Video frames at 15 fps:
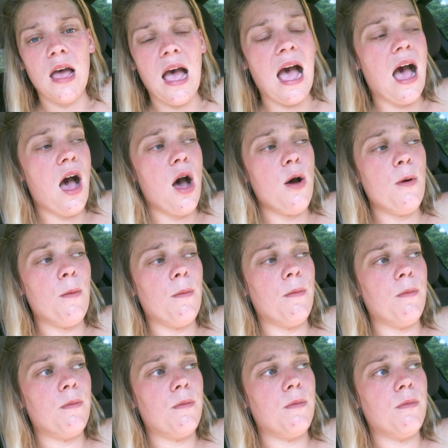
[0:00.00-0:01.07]
I hope
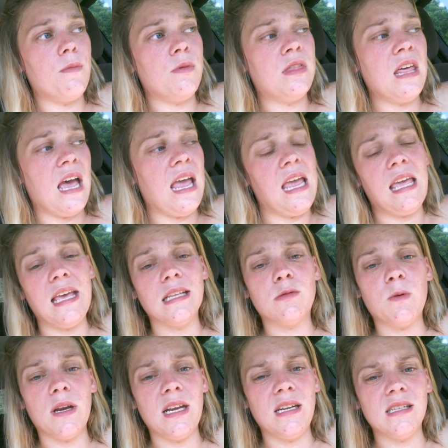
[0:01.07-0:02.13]
that he gets
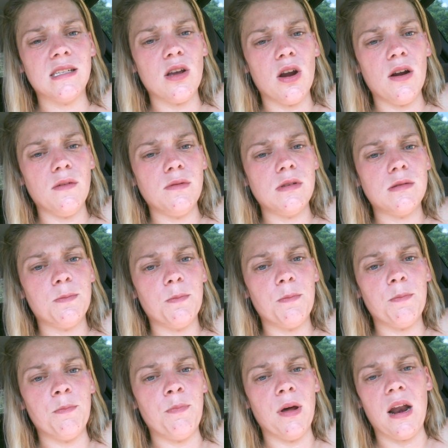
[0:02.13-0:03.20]
what he deserves,
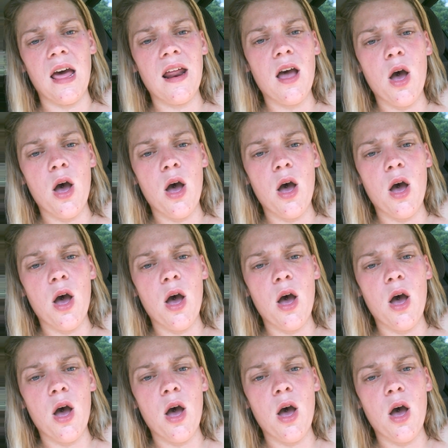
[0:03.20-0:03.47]
But I